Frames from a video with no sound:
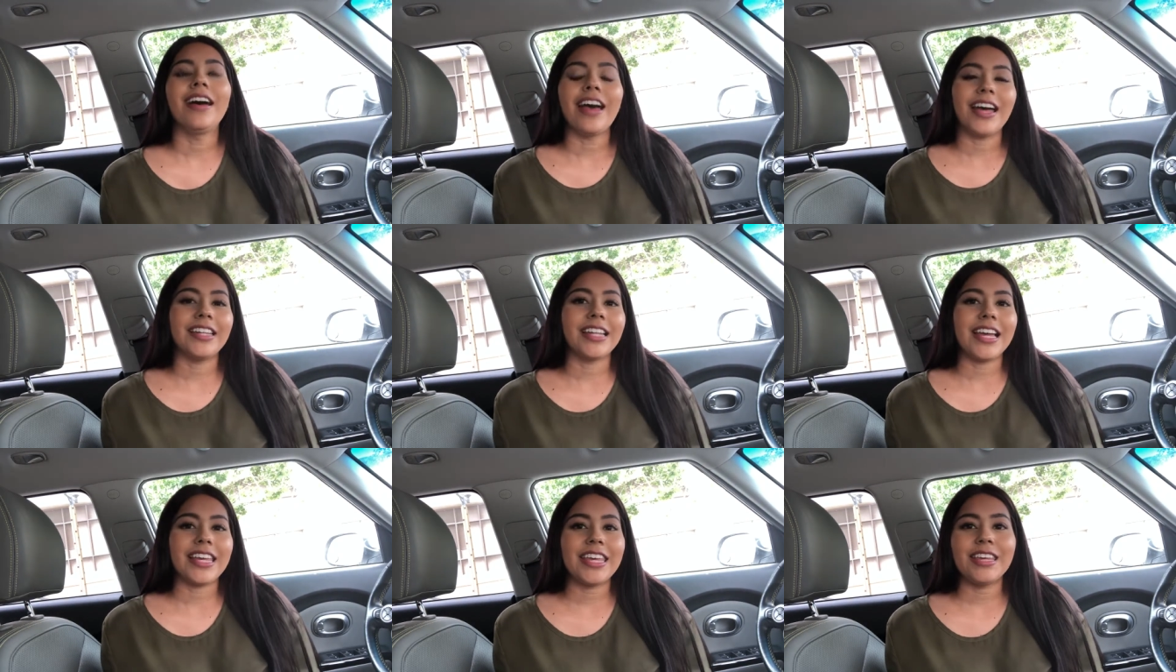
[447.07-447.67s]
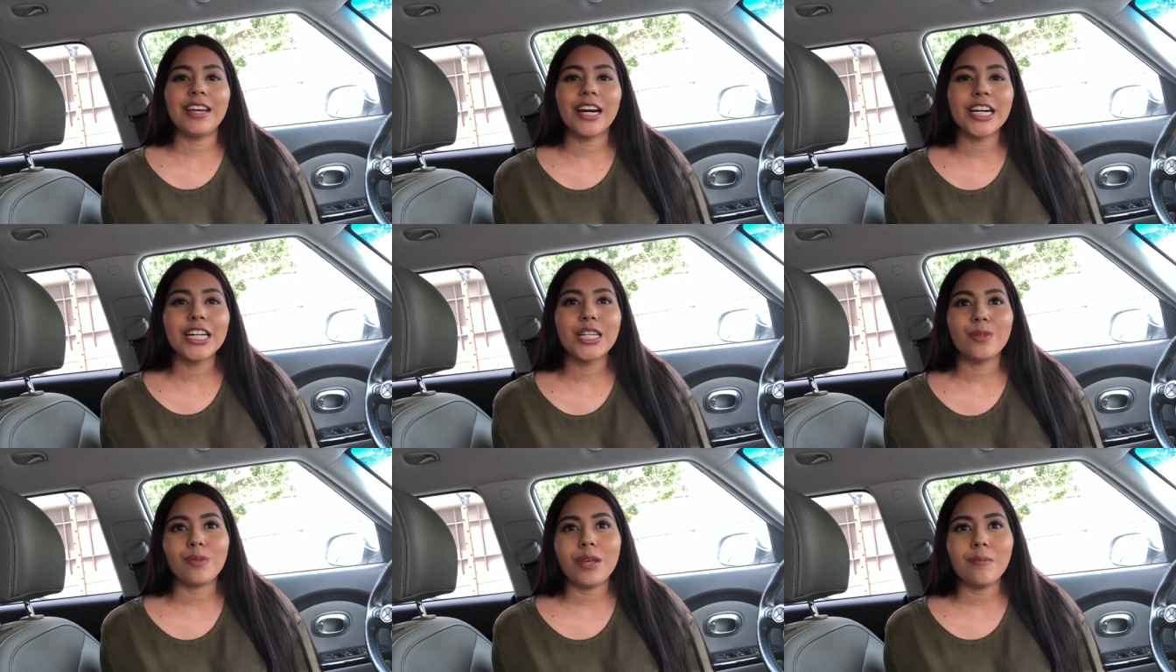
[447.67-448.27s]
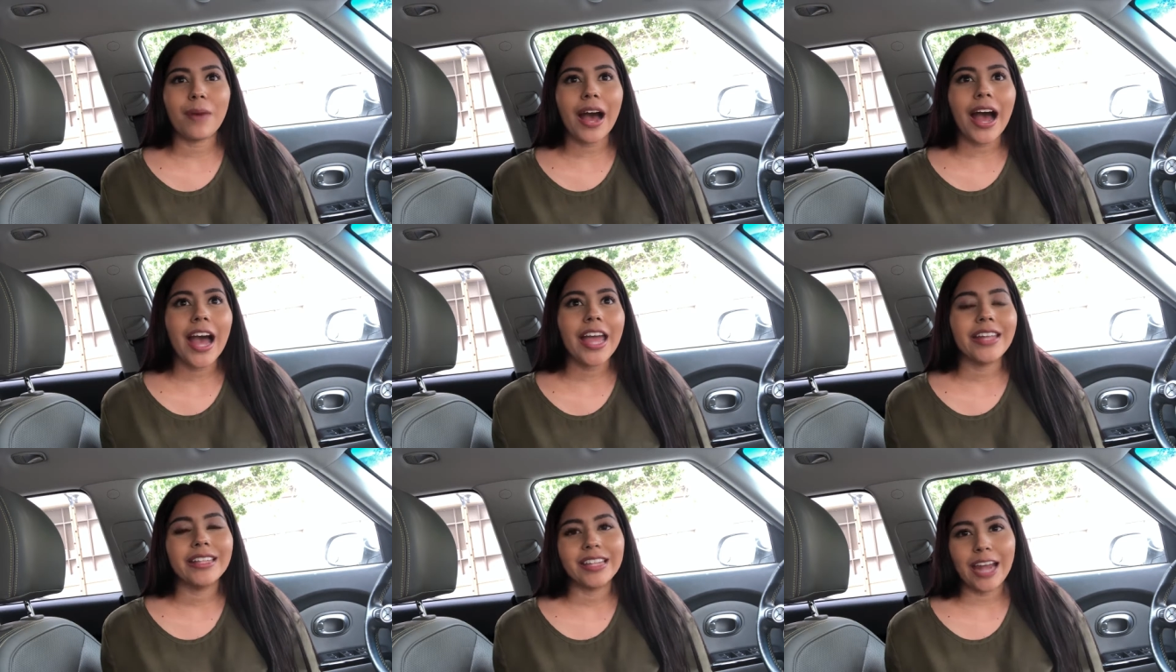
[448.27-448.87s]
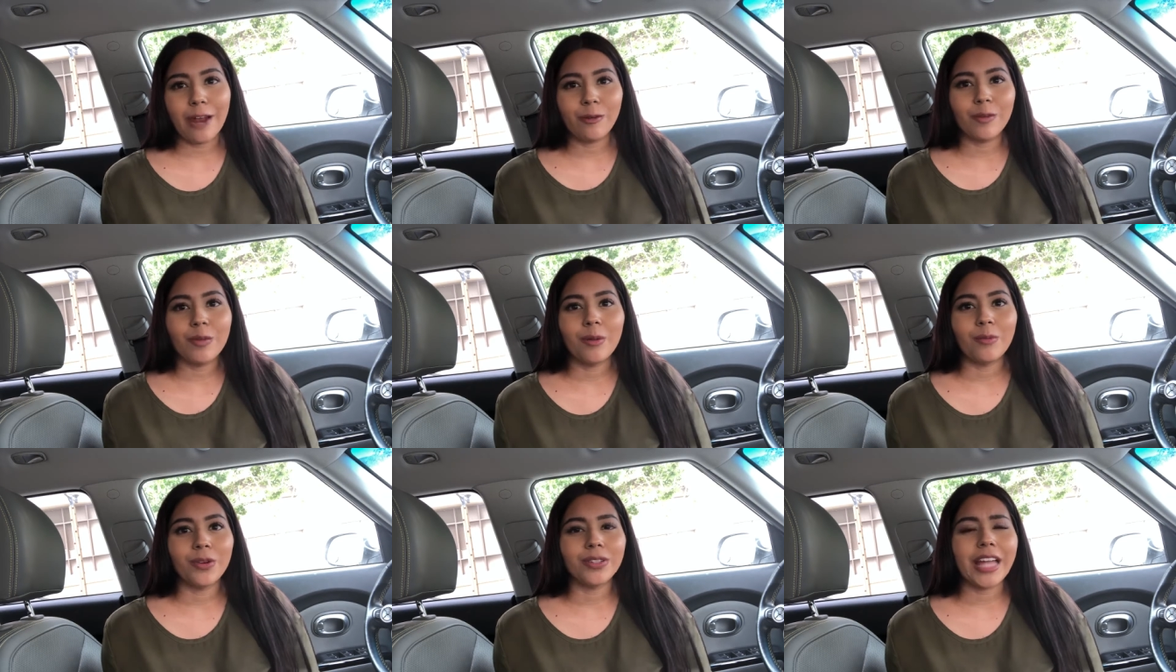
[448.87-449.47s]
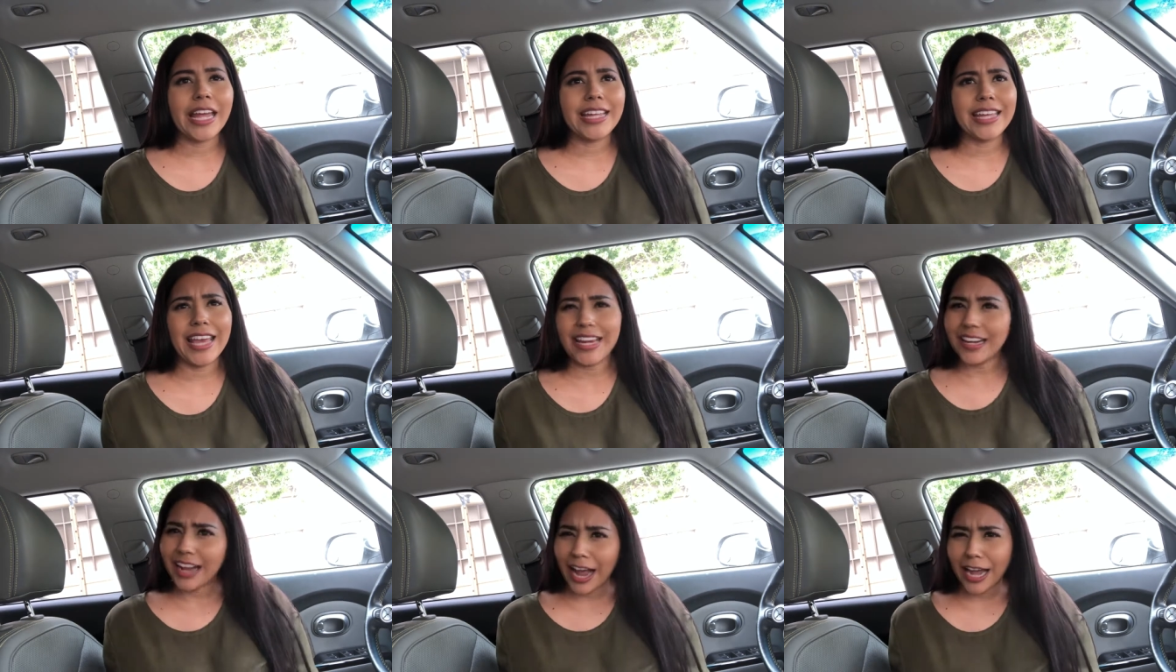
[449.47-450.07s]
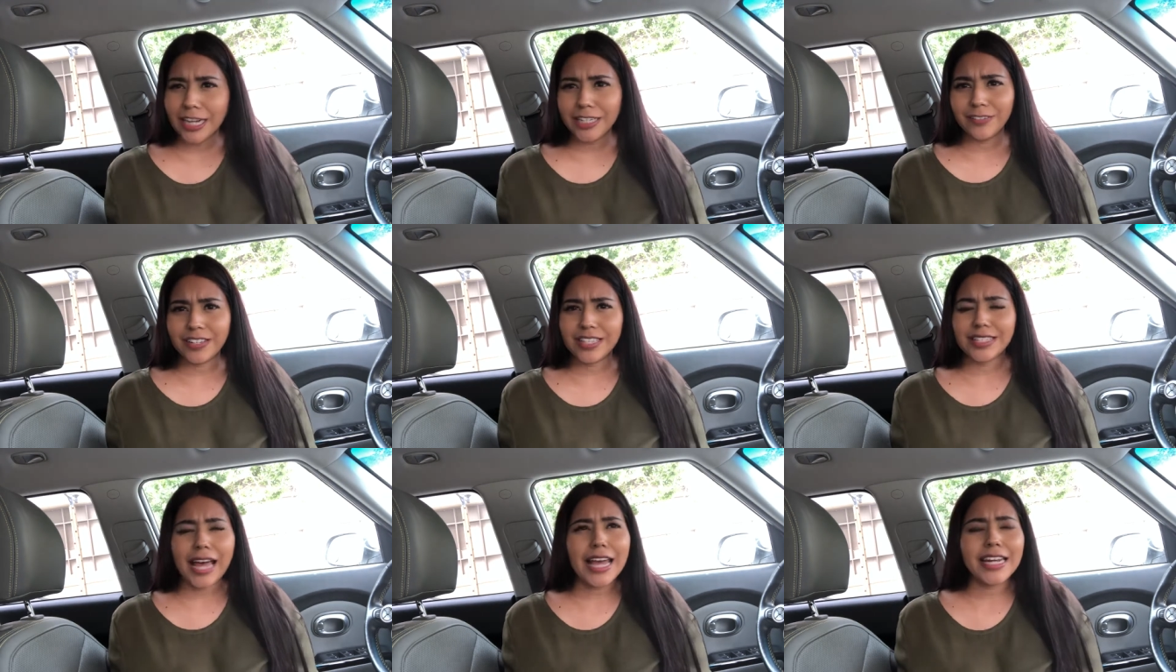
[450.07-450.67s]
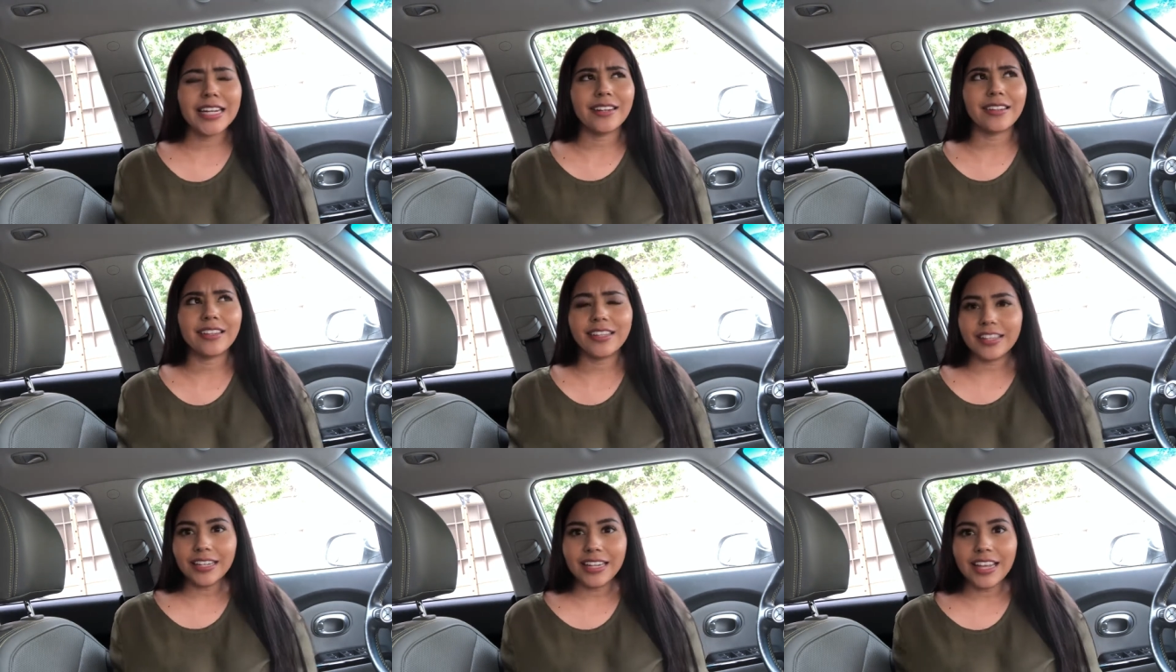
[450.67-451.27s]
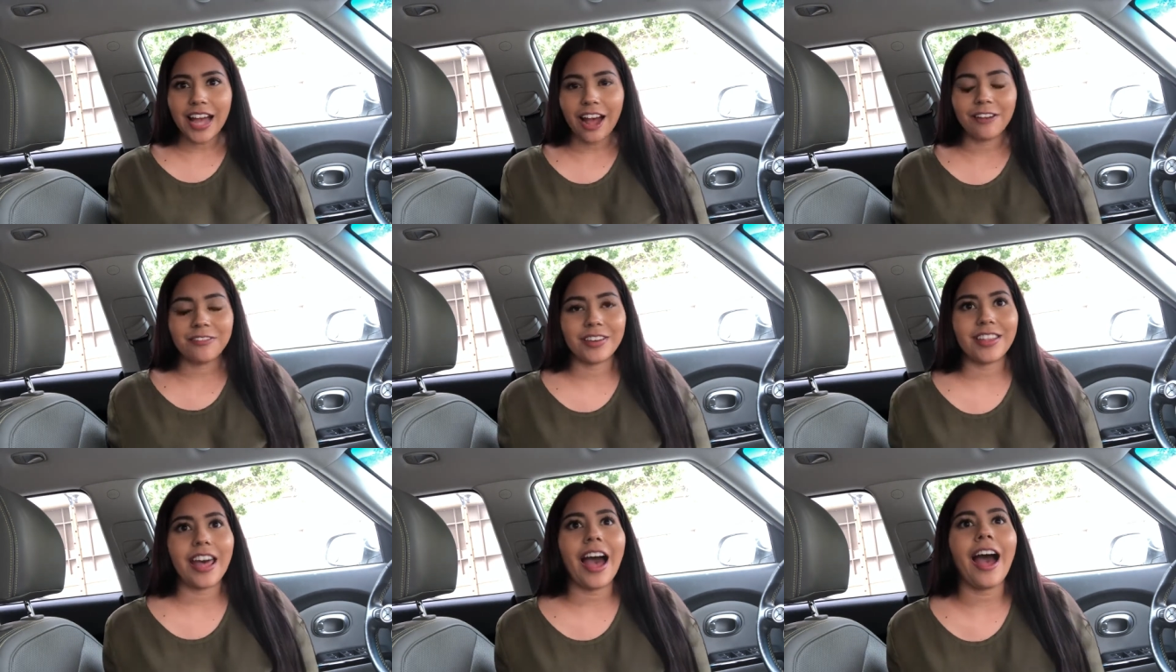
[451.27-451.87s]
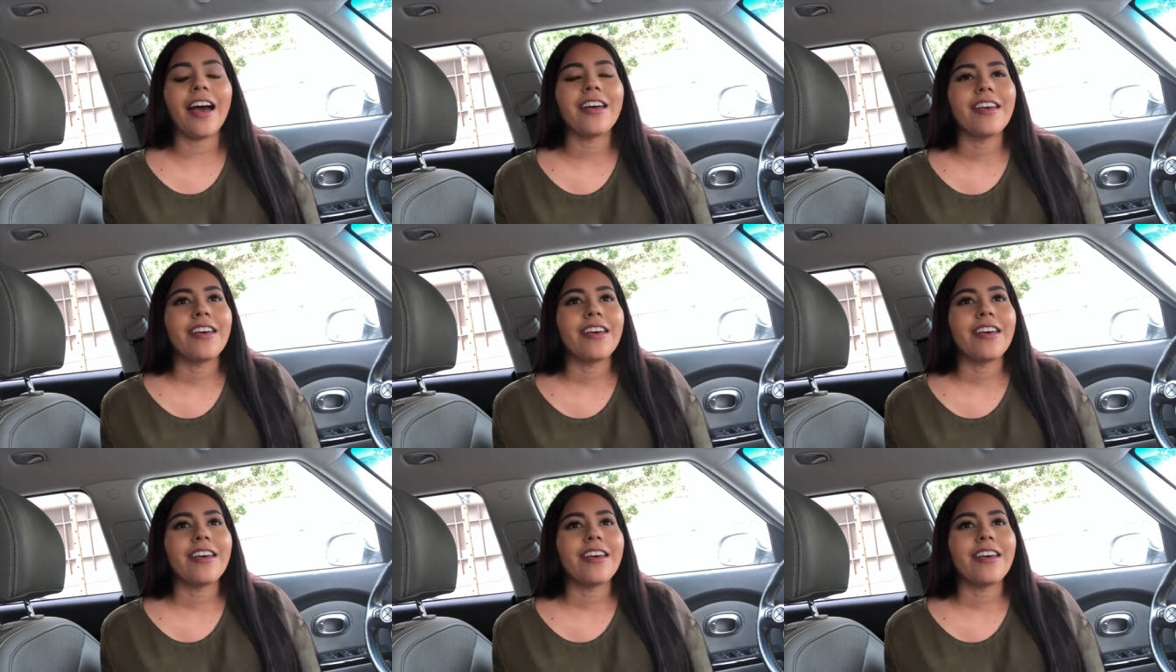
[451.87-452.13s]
And like he hugs me bye, and then I remember like getting kind of excited and giddy after that.